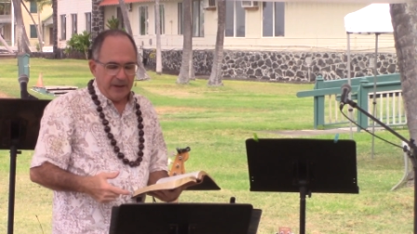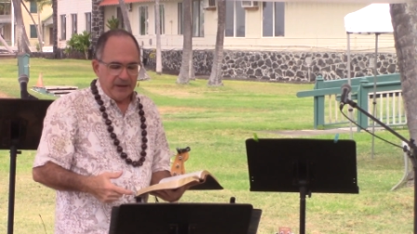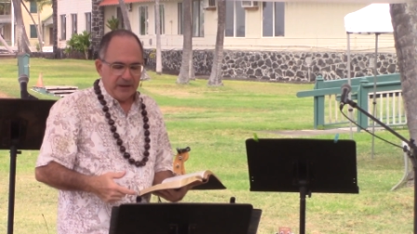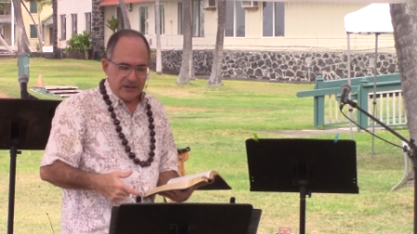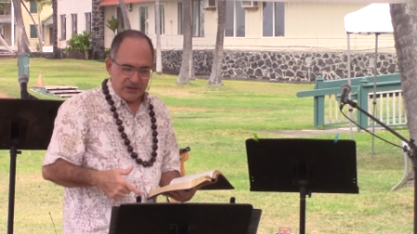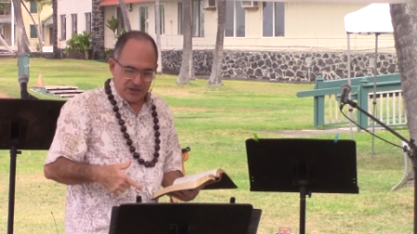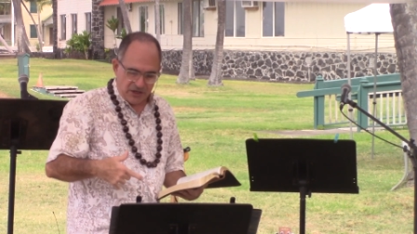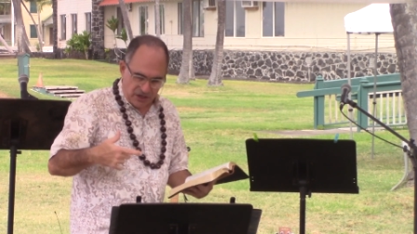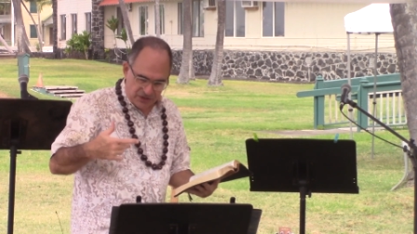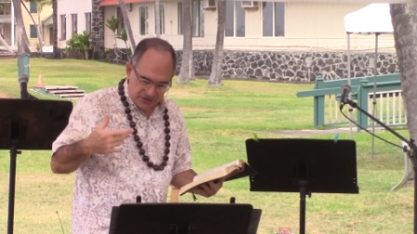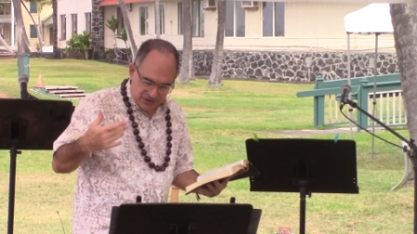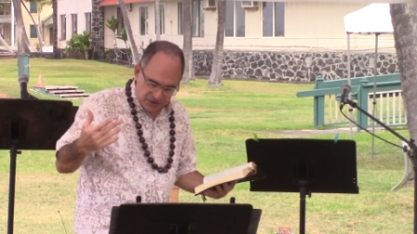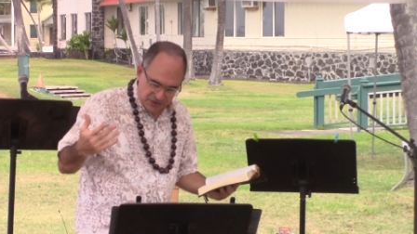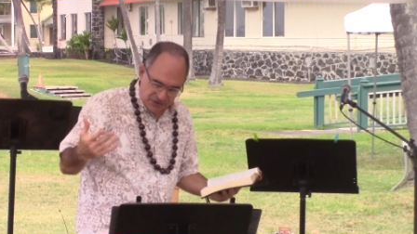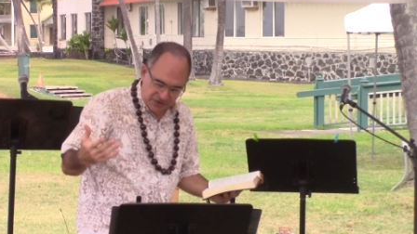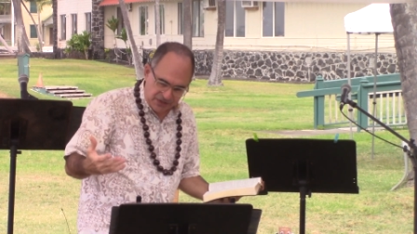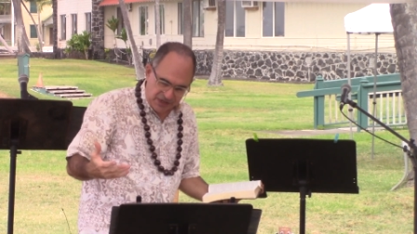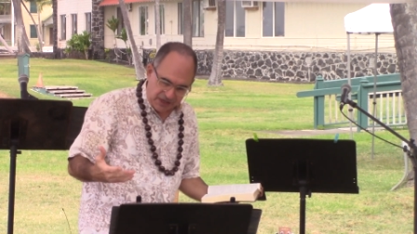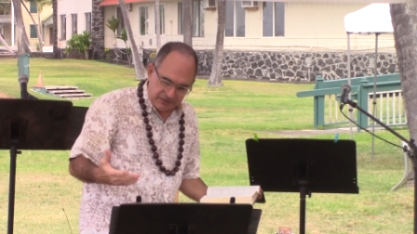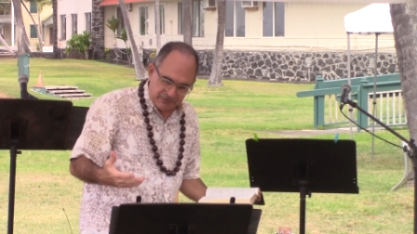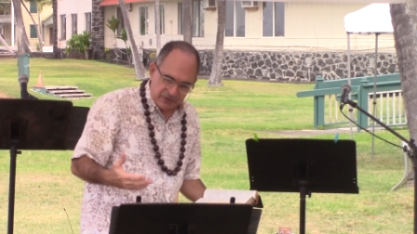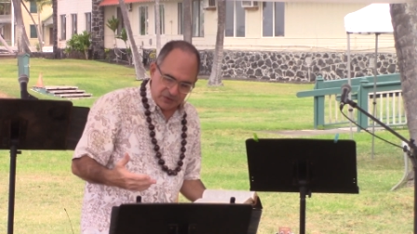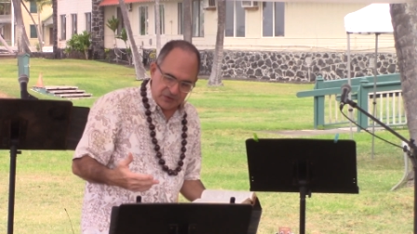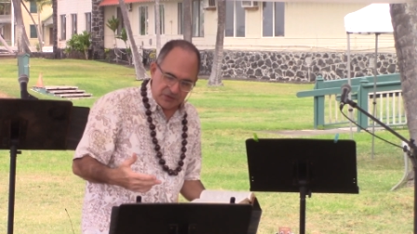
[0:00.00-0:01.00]
There's also
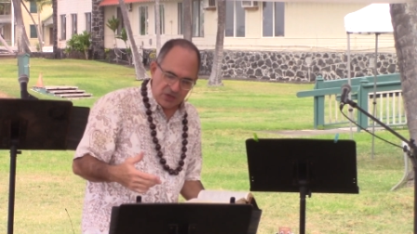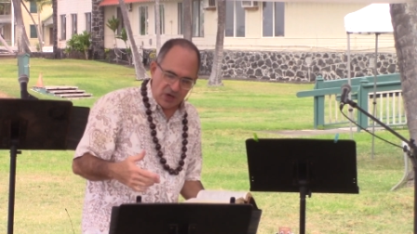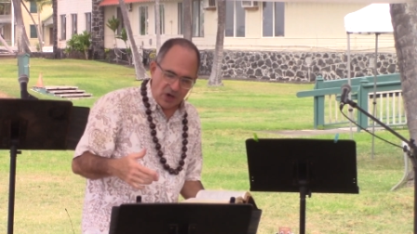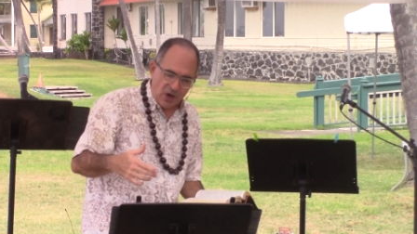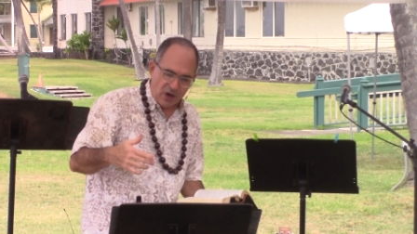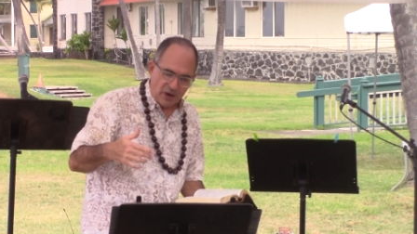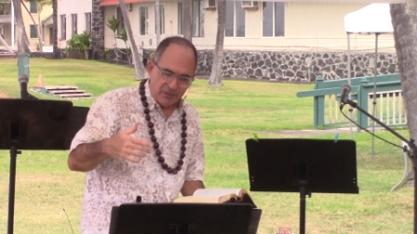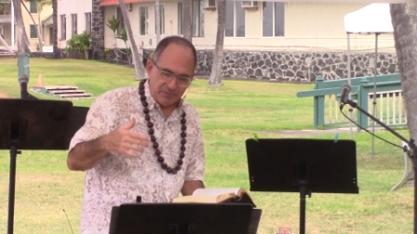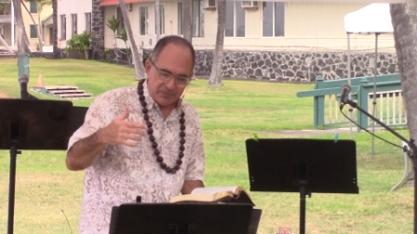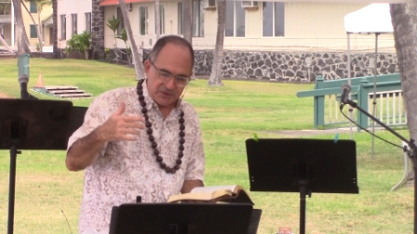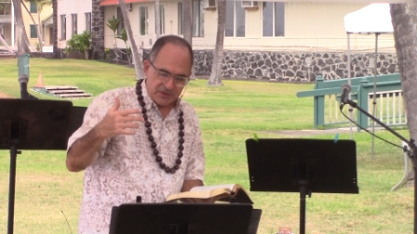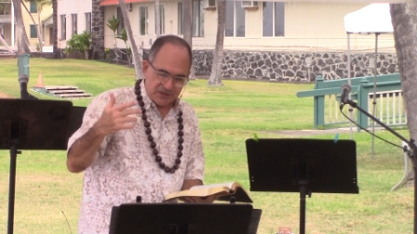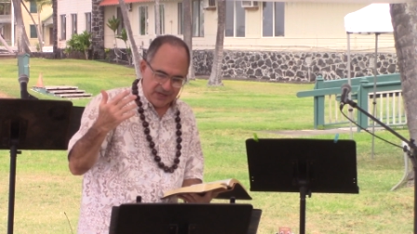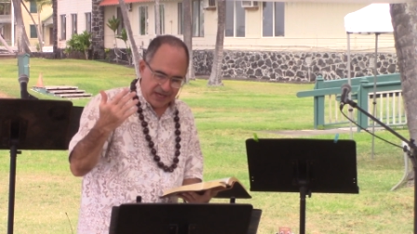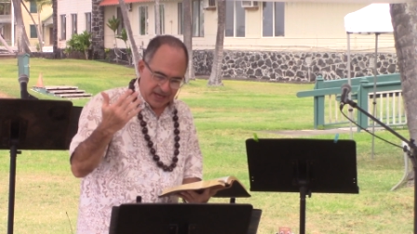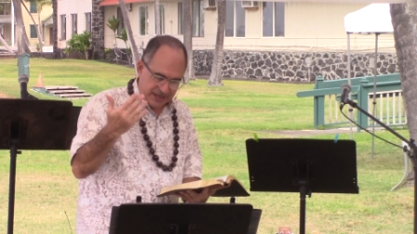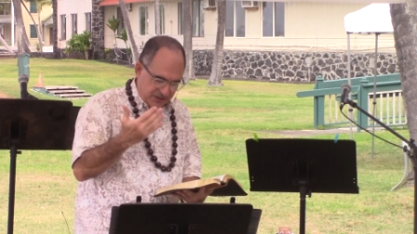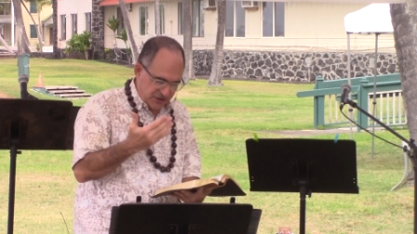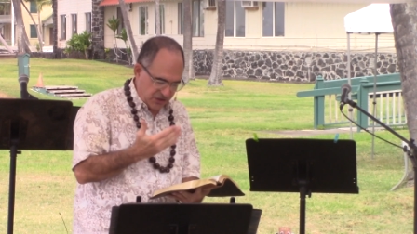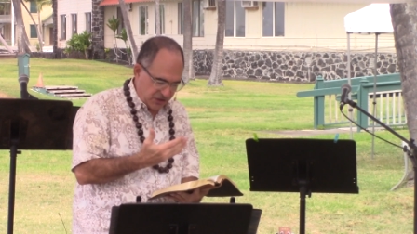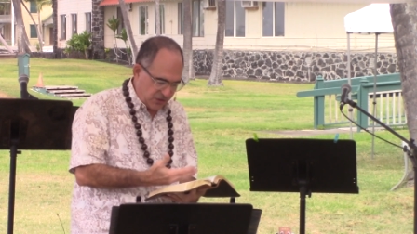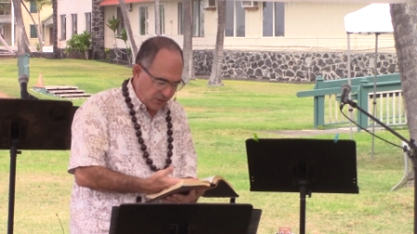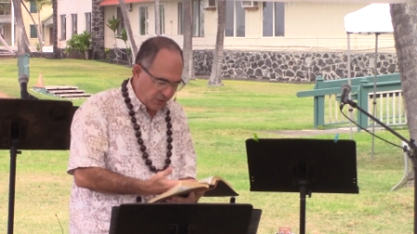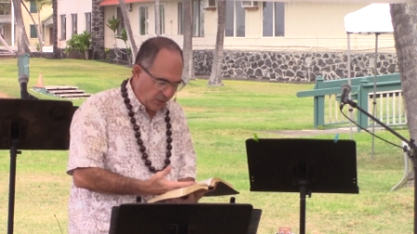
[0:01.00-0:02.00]
several Psalms,
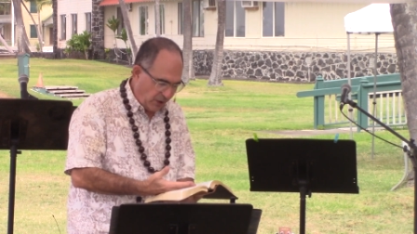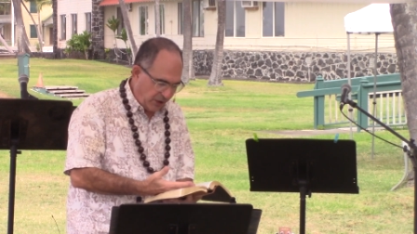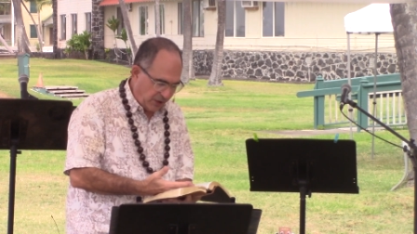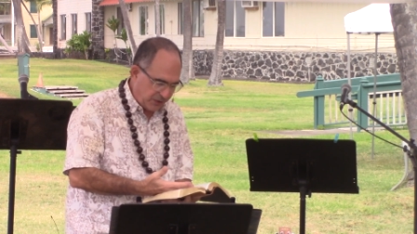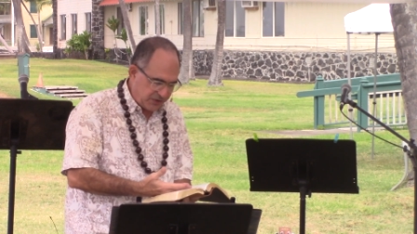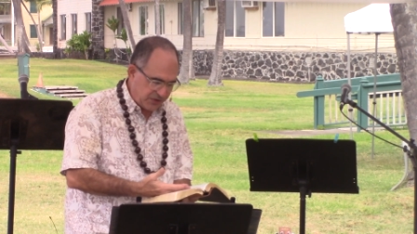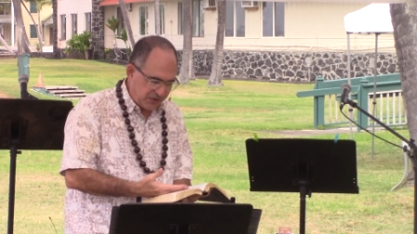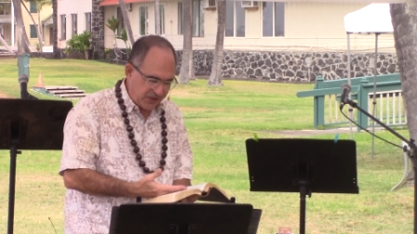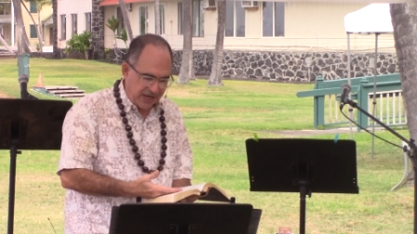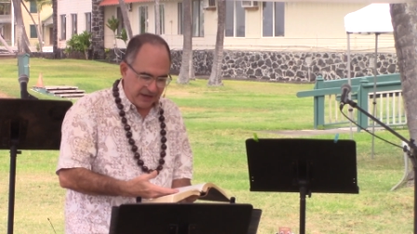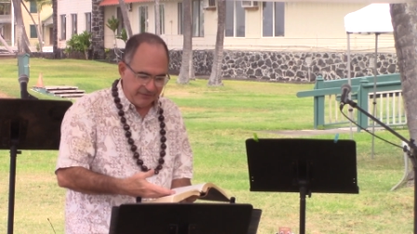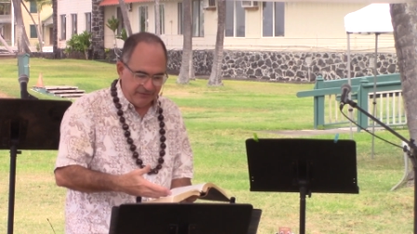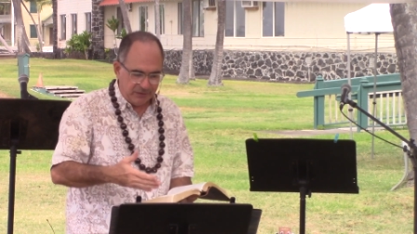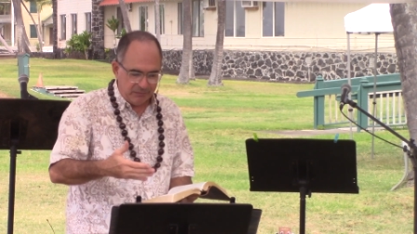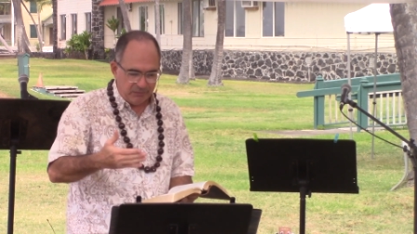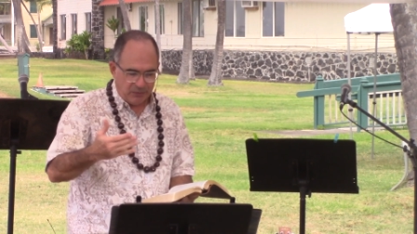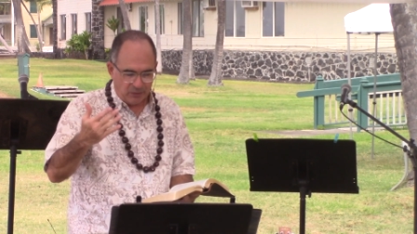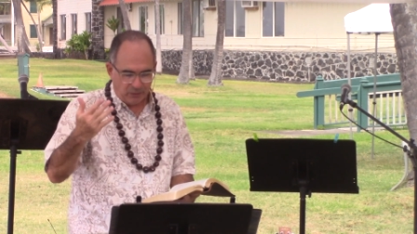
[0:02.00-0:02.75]
not just 107,